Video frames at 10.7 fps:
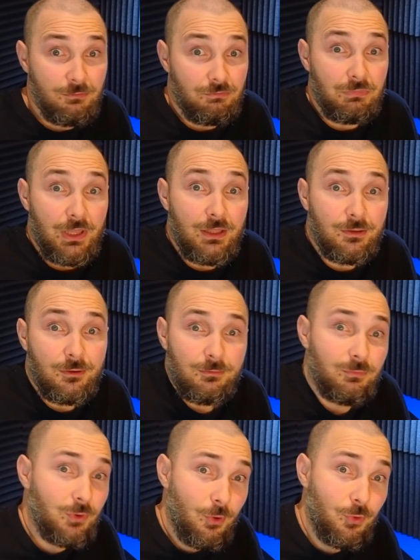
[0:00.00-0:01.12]
then,
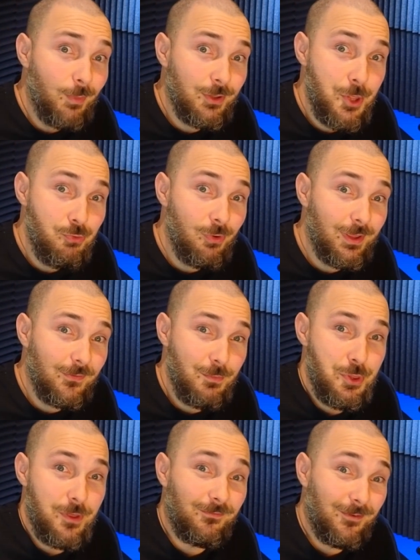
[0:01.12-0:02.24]
you might as well give me
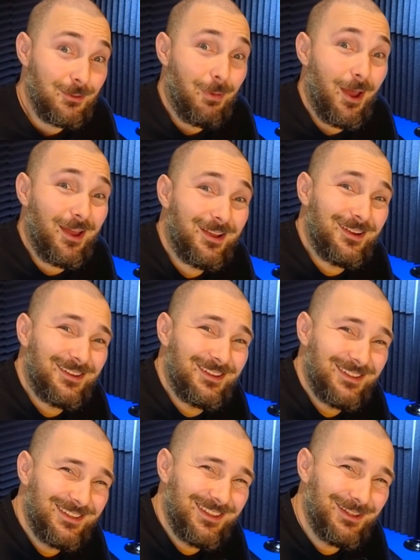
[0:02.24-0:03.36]
some feedback
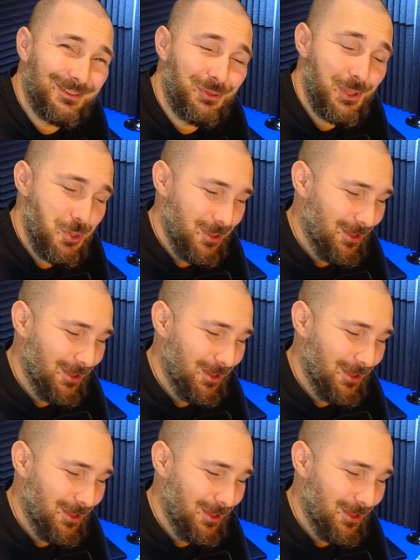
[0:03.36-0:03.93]
on this.